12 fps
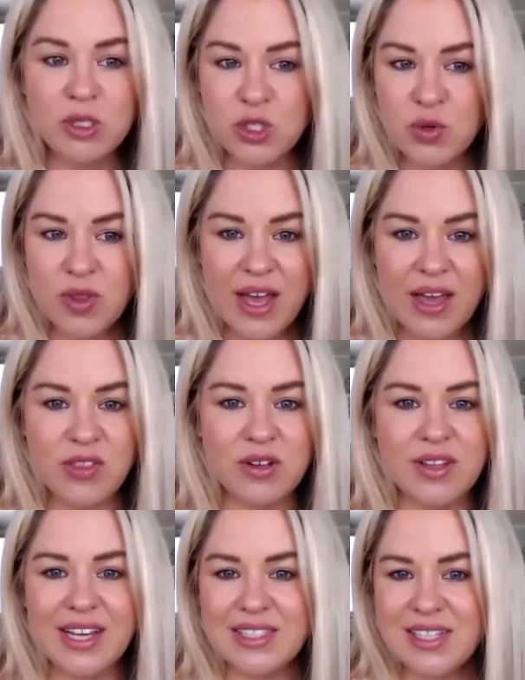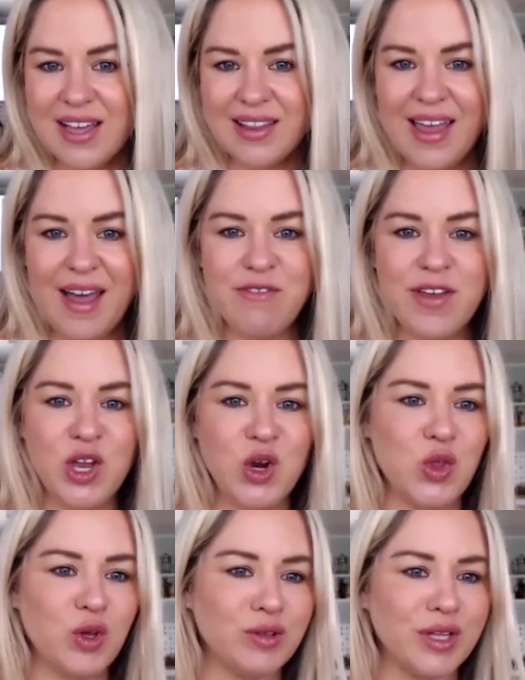do that. They'll like die laughing, or
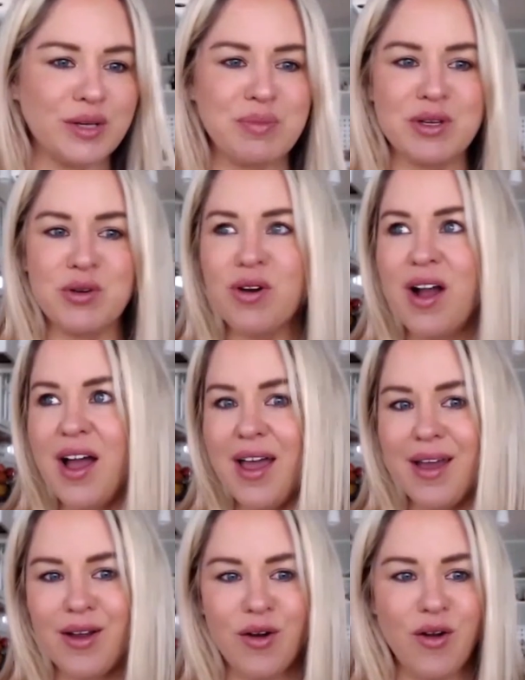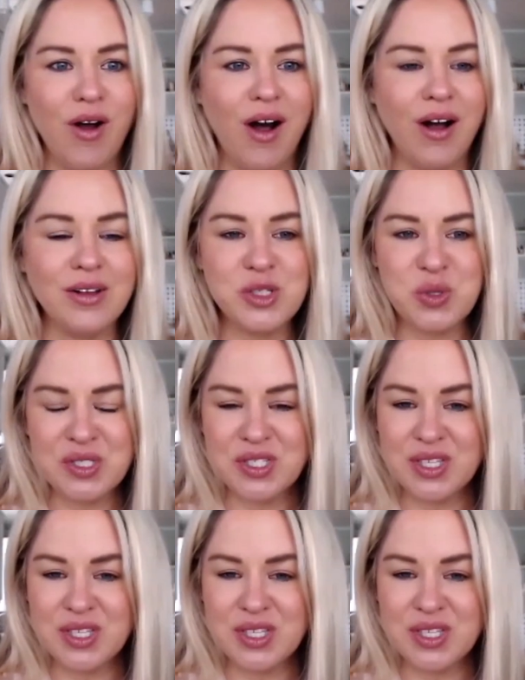they'll like be crying, or all sorts of